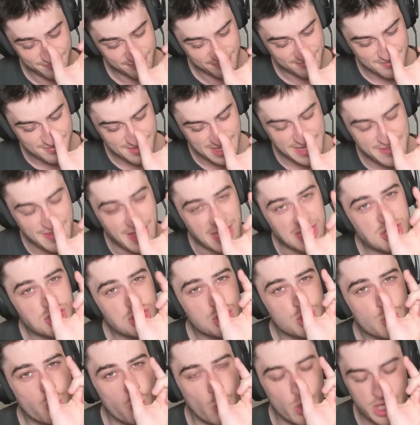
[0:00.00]
in that
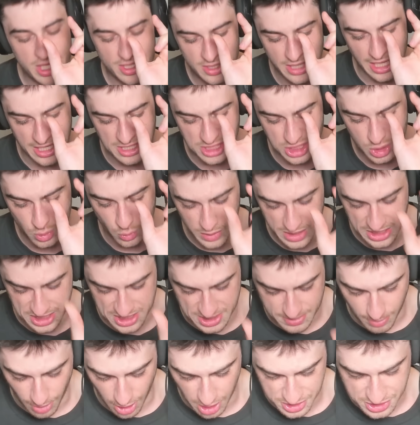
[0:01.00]
sweet
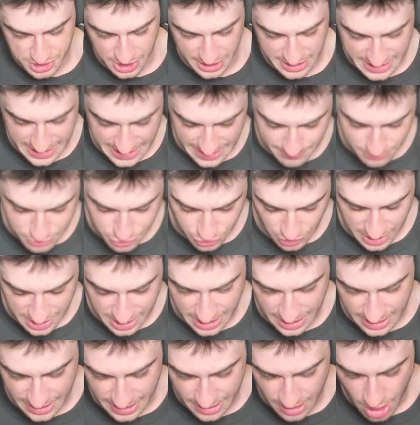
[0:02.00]
spot, so they keep
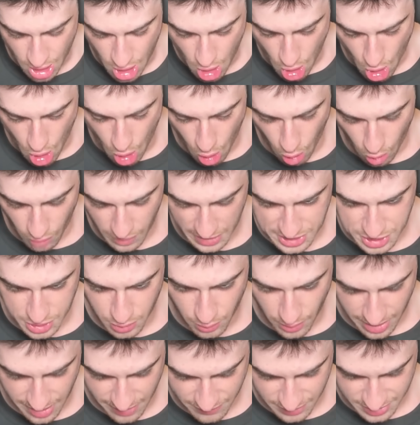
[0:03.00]
drinking, or they do
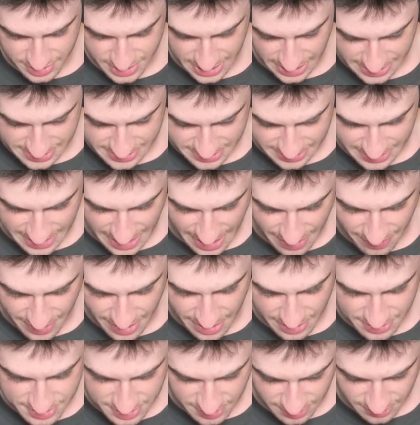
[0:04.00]
whatever it takes to get
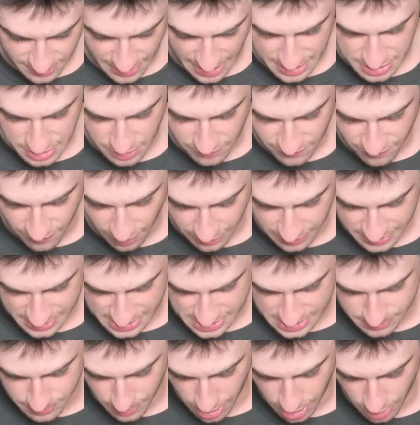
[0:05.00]
there, to that euphoric
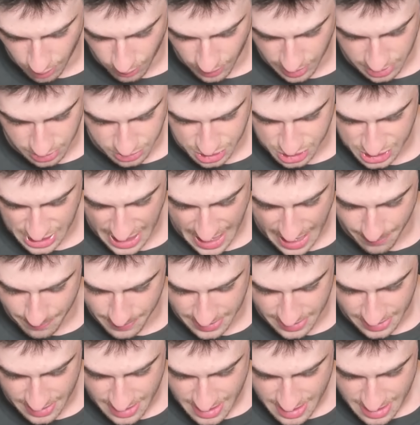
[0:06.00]
spot where you're just
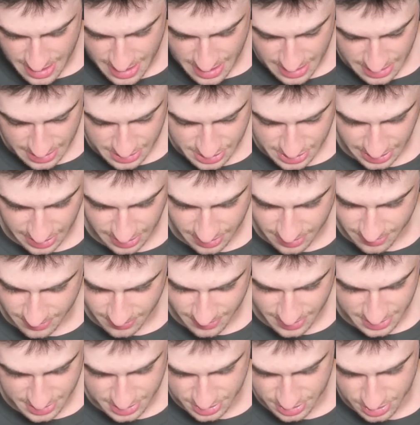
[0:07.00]
happy. It's like
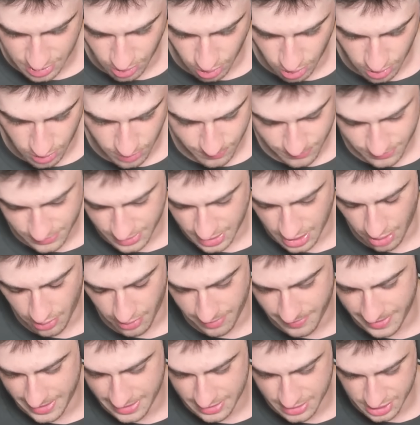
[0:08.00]
or you know what
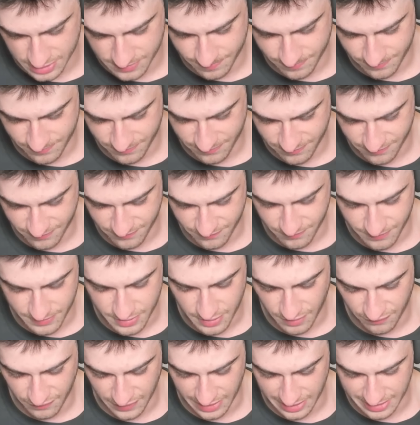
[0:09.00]
I mean. Just
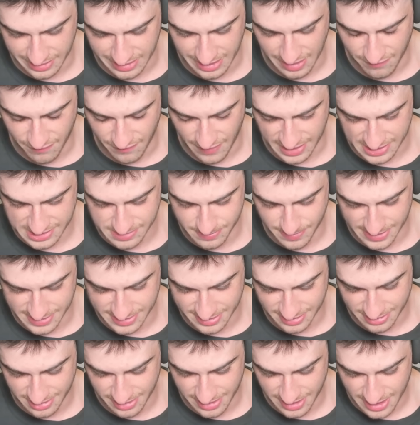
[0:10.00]
you're feeling the effects
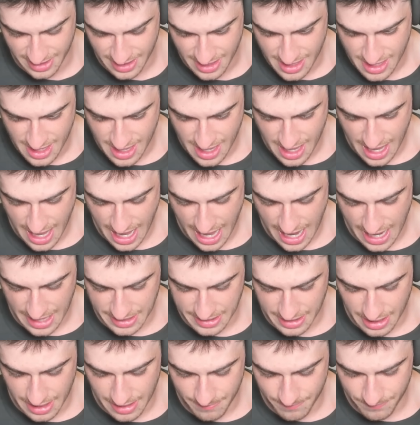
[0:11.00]
basically,
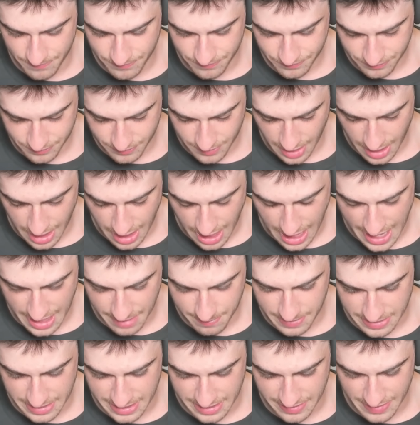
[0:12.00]
and I had
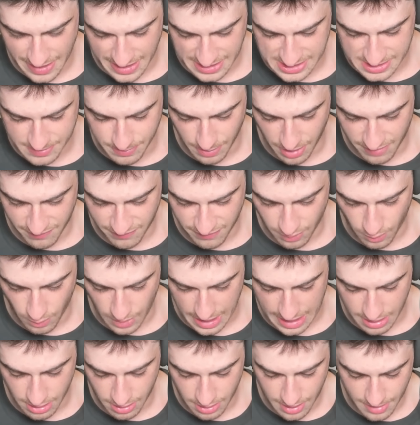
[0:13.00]
been in that spot for a
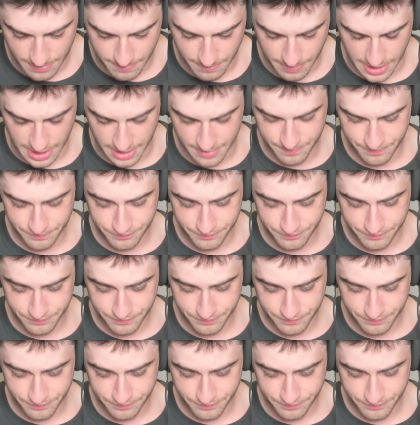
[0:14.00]
while, but